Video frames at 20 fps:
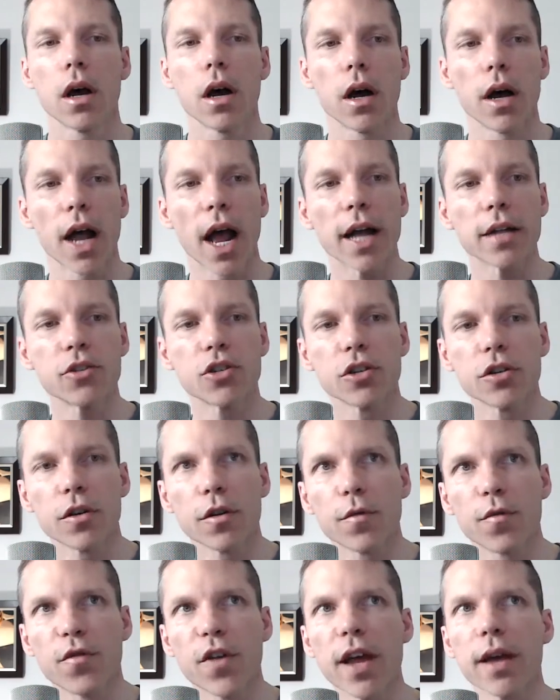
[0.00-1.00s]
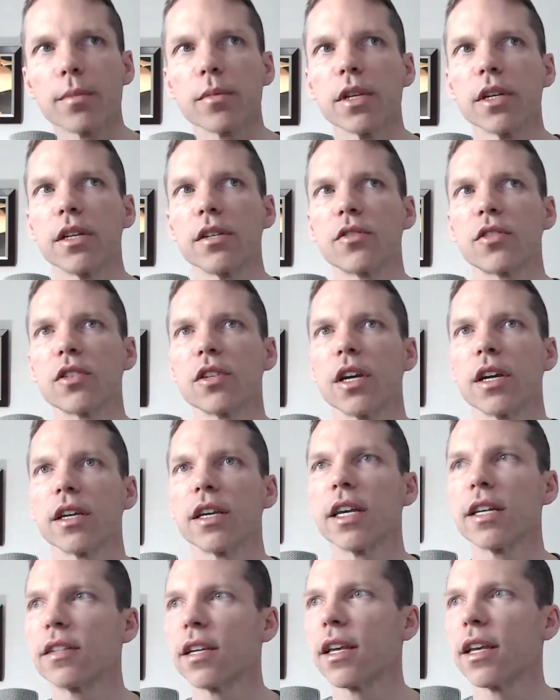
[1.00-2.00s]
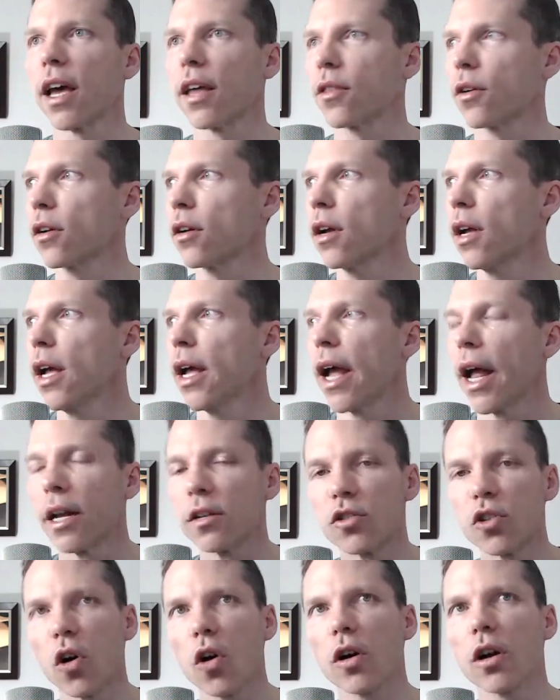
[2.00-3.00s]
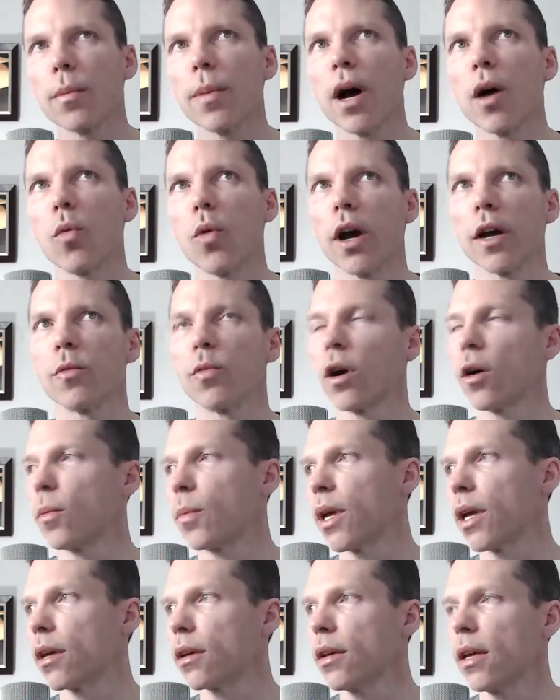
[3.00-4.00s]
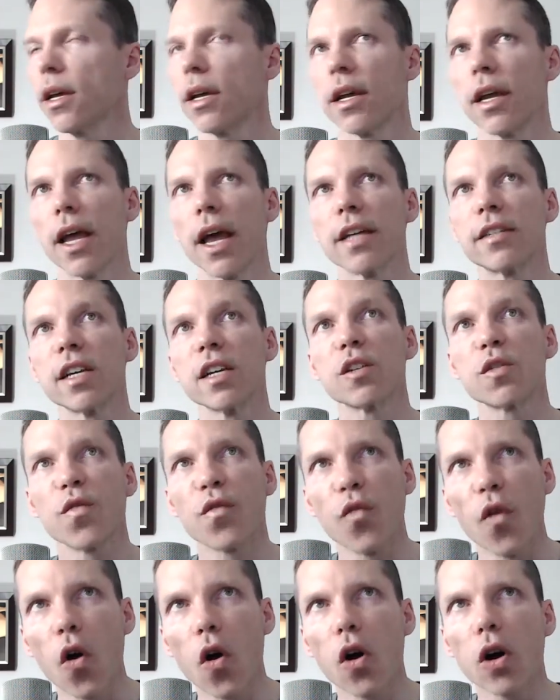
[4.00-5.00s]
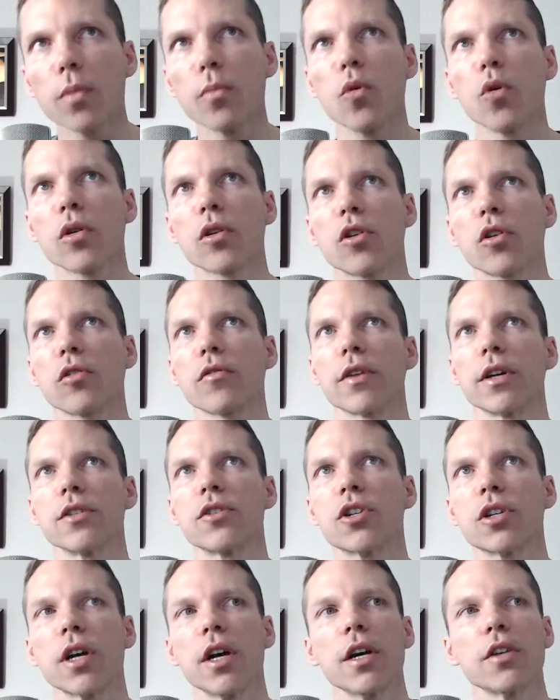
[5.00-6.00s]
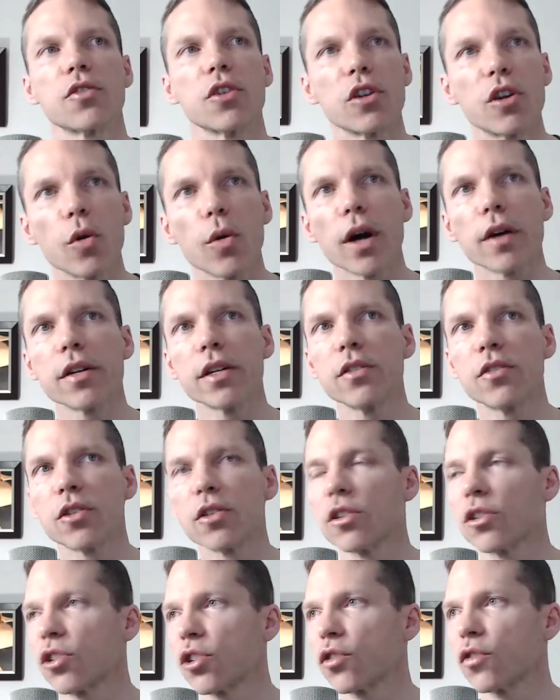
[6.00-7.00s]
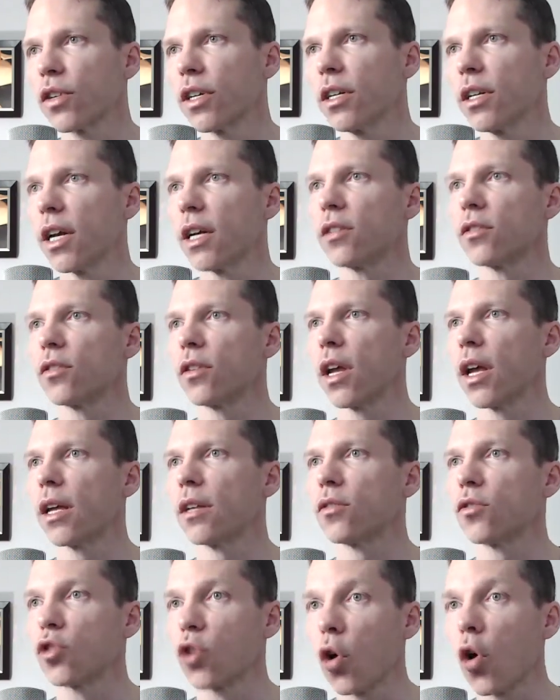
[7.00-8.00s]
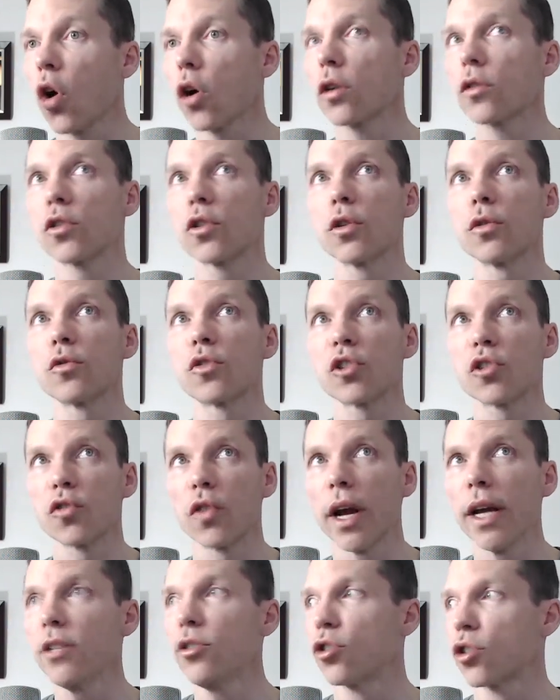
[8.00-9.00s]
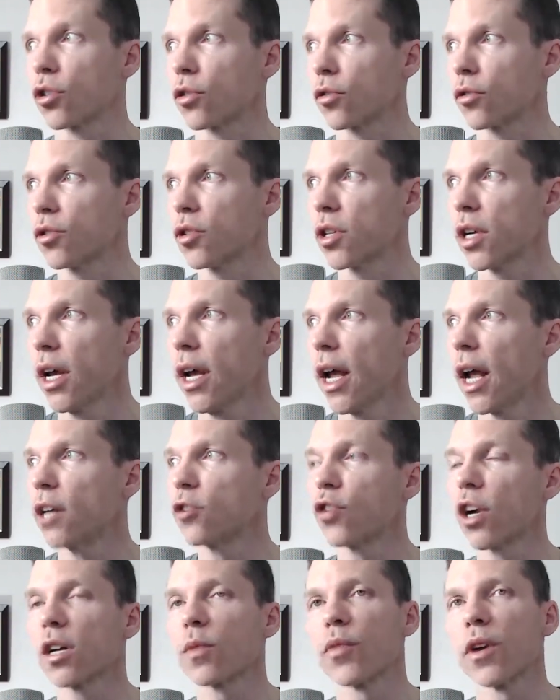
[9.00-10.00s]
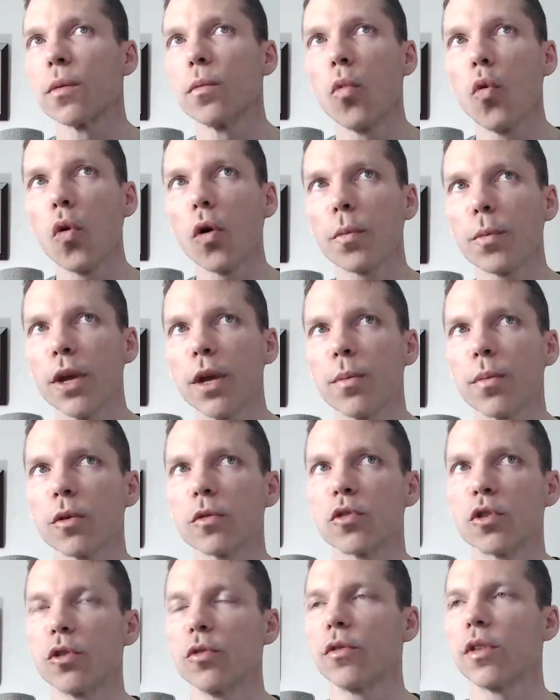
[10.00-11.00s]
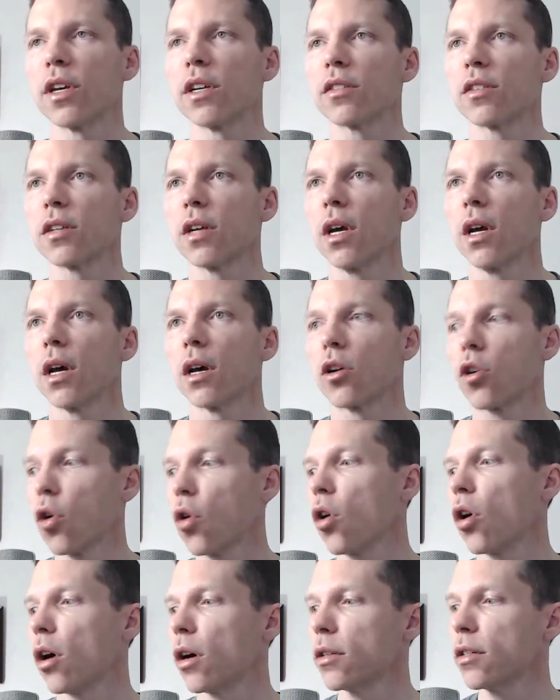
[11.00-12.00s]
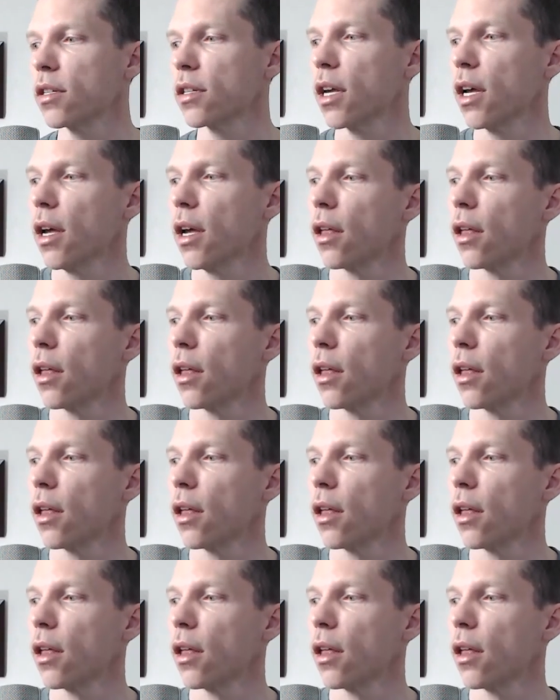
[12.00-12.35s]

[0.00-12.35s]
at your family's get-together and talk about white well-being. It takes far more courage to go out into the street and talk to strangers and try to bring more people to this cause.